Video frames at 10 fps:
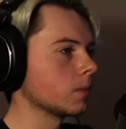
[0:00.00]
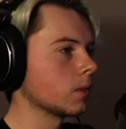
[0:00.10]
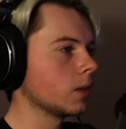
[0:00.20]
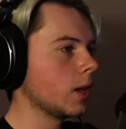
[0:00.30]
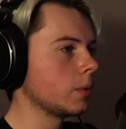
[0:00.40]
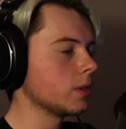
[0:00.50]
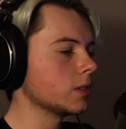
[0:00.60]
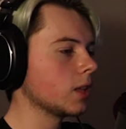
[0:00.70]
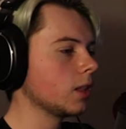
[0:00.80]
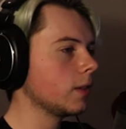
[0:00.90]
Now we
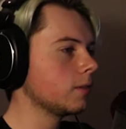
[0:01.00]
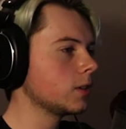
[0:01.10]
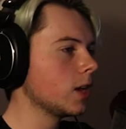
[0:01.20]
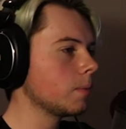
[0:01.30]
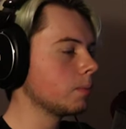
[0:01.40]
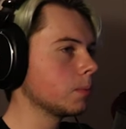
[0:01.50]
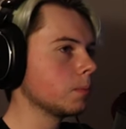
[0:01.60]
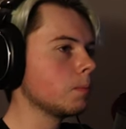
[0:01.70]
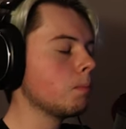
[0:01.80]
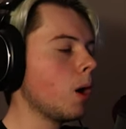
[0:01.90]
just get lifted up.
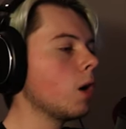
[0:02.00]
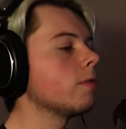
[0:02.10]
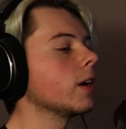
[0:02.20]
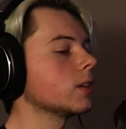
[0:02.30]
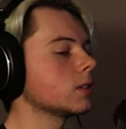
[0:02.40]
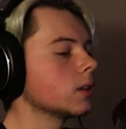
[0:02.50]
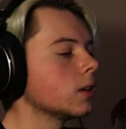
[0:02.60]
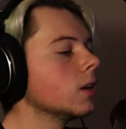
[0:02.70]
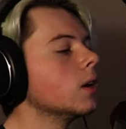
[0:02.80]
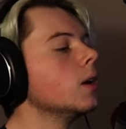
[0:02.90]
Perfect.
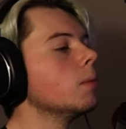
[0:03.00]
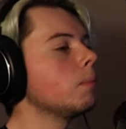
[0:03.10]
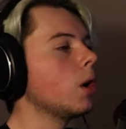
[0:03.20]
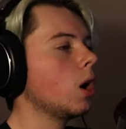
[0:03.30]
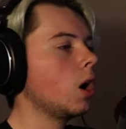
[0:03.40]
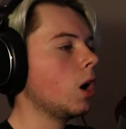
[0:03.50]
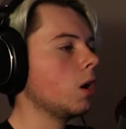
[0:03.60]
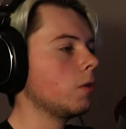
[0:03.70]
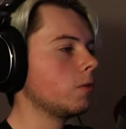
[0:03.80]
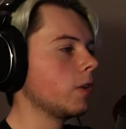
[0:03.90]

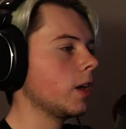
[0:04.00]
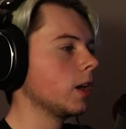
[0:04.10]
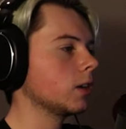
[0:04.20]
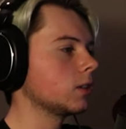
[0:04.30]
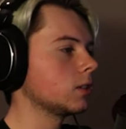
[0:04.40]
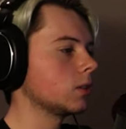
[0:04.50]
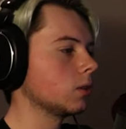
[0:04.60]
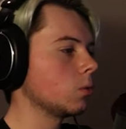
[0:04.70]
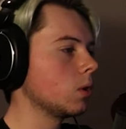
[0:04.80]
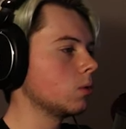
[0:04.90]
Perfect.
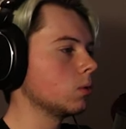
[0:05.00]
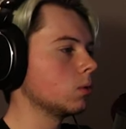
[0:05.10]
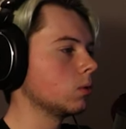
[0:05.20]
Whoa.